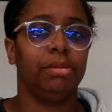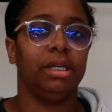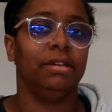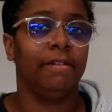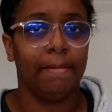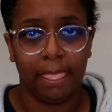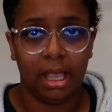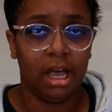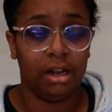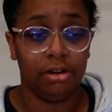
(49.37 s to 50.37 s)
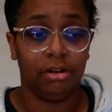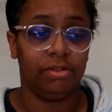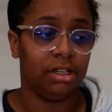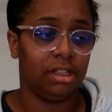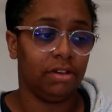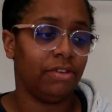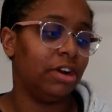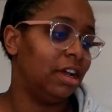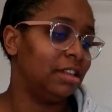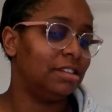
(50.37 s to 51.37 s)
but I don't know if I'll get that
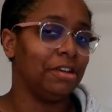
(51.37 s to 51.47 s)
far yet.